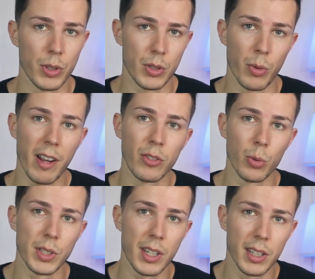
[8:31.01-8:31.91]
So we have
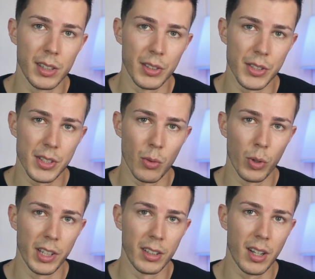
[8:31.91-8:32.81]
those skills
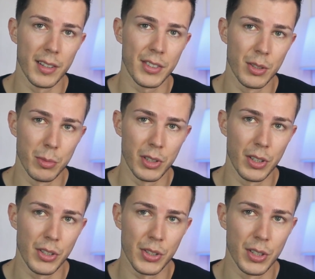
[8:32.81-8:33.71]
within
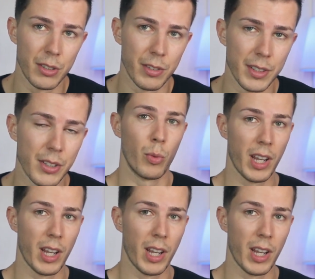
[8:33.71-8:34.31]
customer service.